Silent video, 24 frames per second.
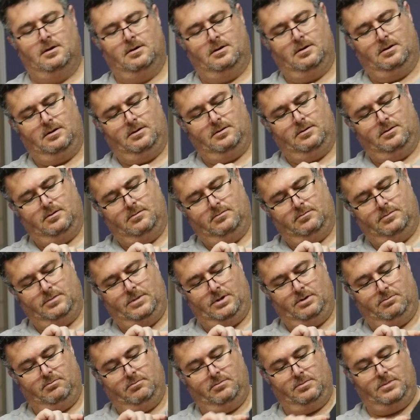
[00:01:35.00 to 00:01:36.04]
I don't
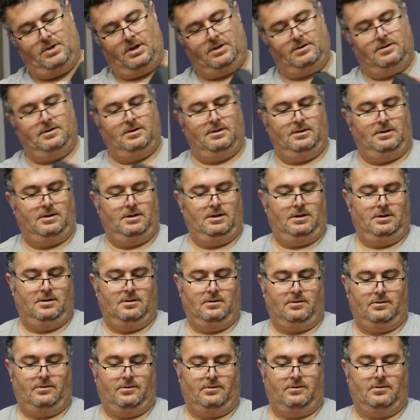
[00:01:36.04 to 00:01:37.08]
know, nothing here.
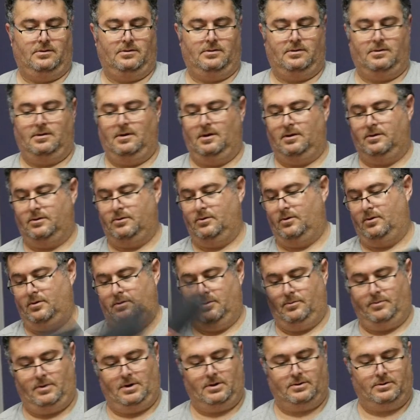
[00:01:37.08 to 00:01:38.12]
It's just to hold the
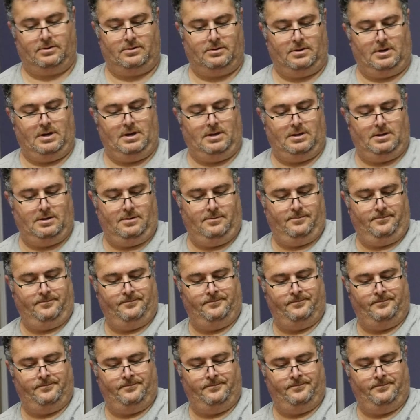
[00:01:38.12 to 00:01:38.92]
box together.